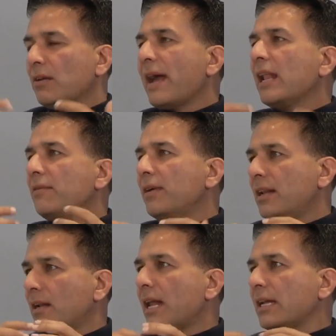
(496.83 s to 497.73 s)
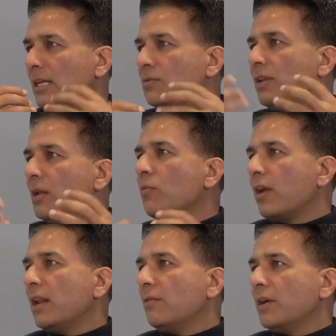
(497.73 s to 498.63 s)
elevated, yes, we need
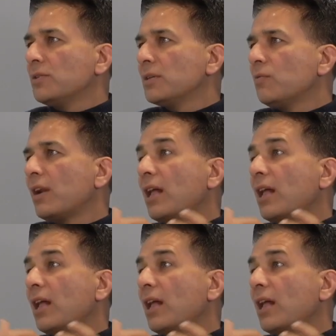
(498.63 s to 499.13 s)
more innovation. What